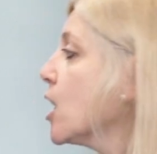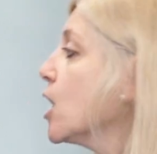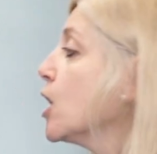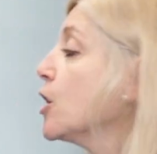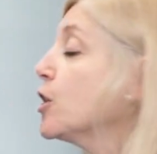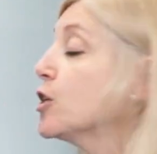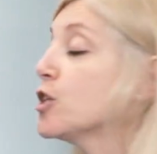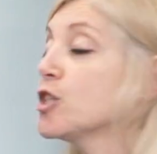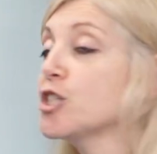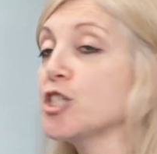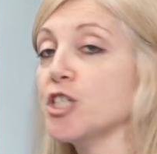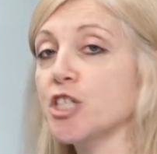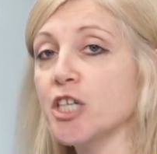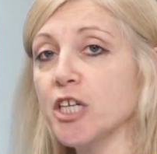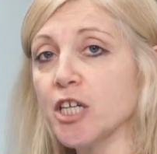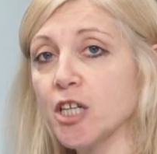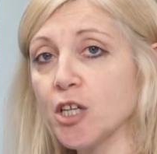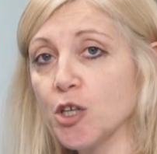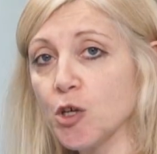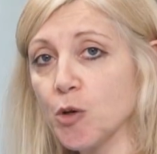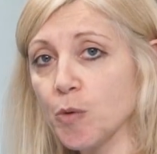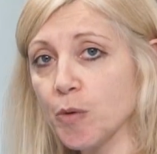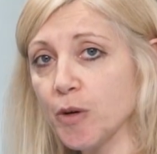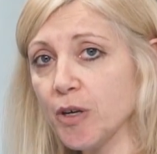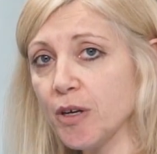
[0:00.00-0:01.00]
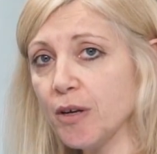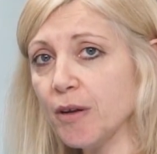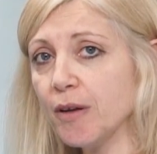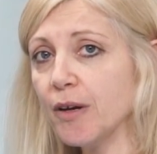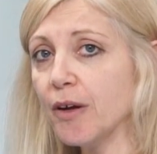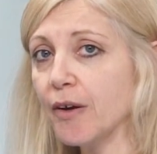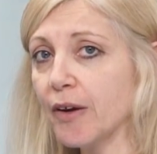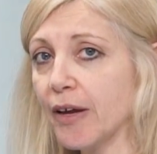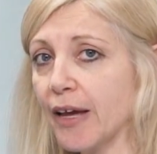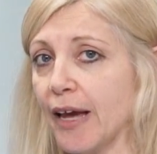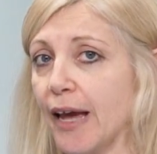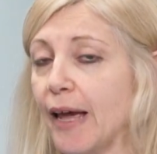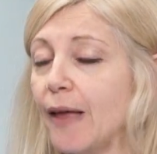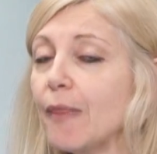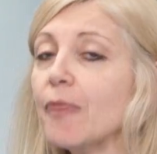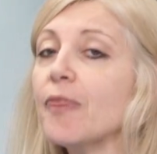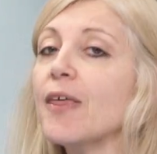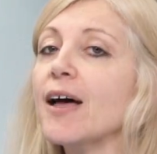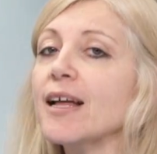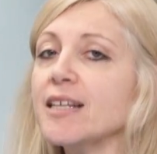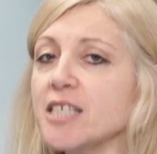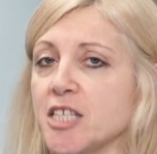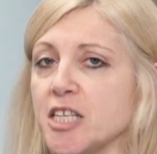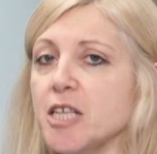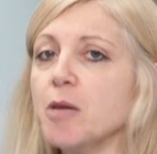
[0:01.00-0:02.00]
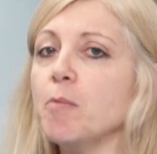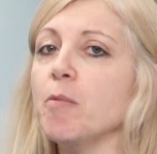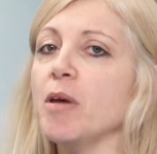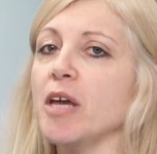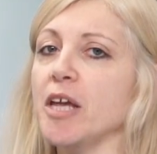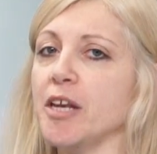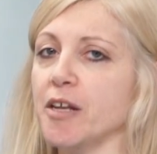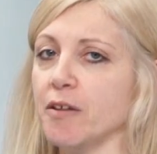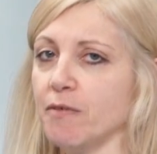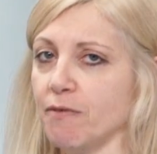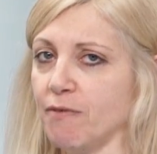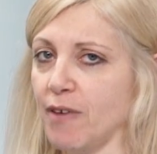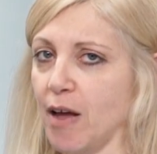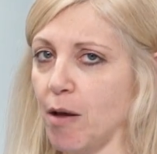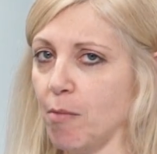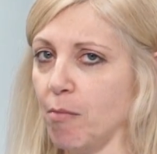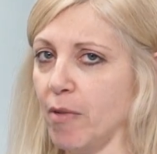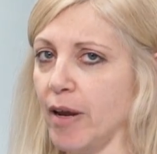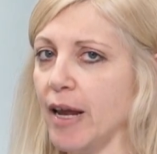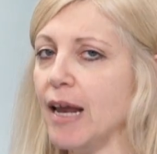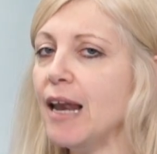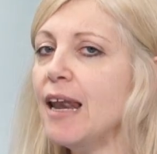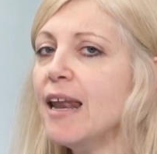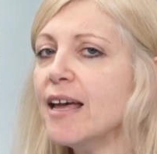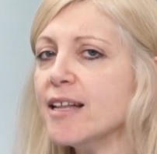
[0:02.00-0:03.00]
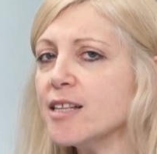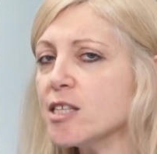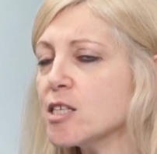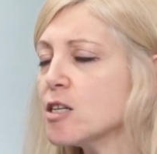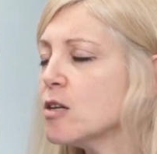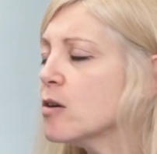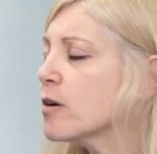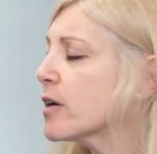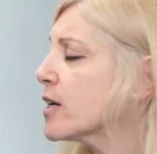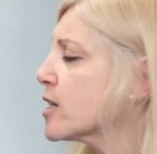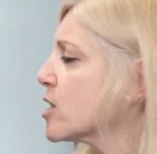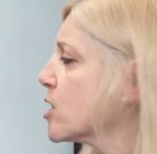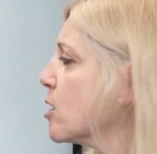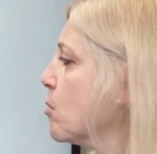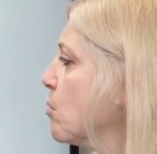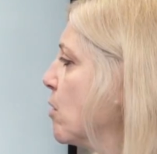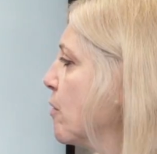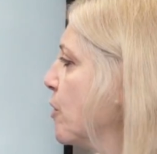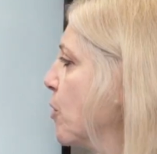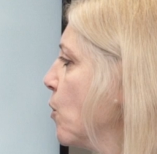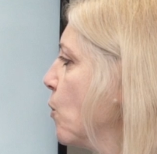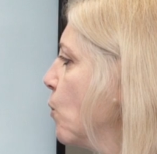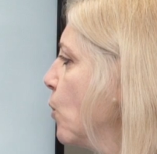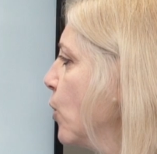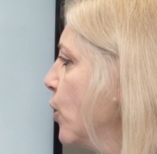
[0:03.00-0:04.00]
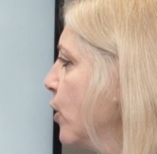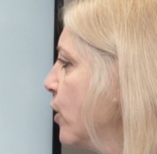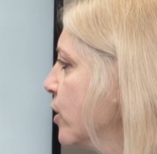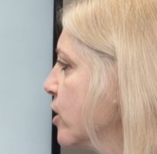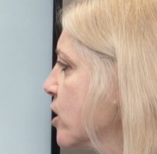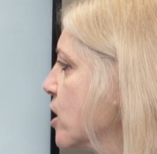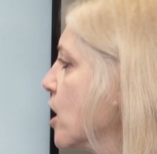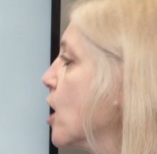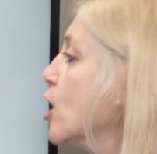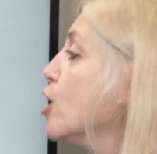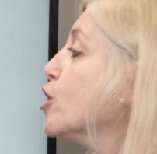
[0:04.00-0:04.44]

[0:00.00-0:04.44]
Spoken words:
the children, okay, that's the immediate family. Let's look at some of the words.